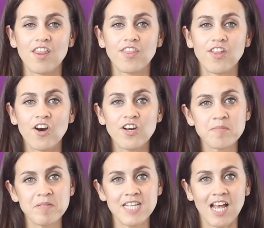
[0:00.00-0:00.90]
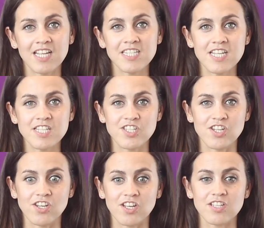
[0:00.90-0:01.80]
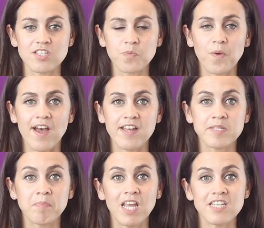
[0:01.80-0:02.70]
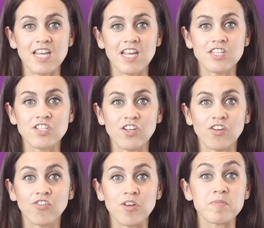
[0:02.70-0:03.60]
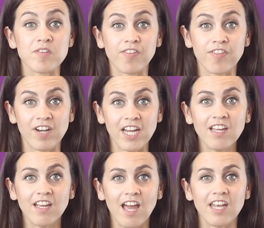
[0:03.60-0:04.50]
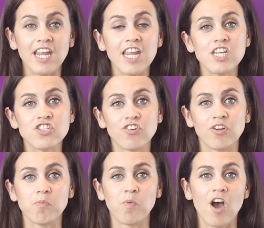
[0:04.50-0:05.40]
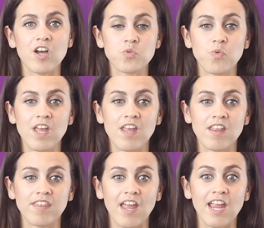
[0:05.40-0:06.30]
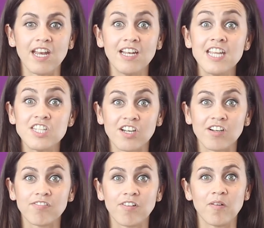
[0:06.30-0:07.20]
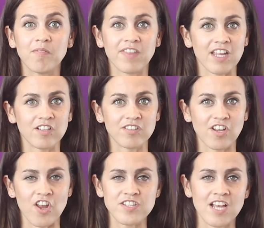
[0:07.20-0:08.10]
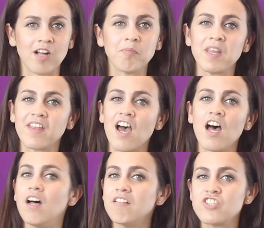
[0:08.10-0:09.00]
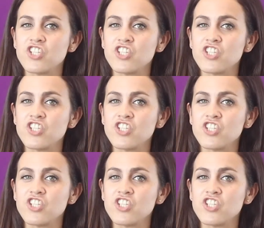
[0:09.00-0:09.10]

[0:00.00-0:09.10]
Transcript: The hospitality students were split into groups of 3, and each group worked with a leader from the Hilton hotel, be that a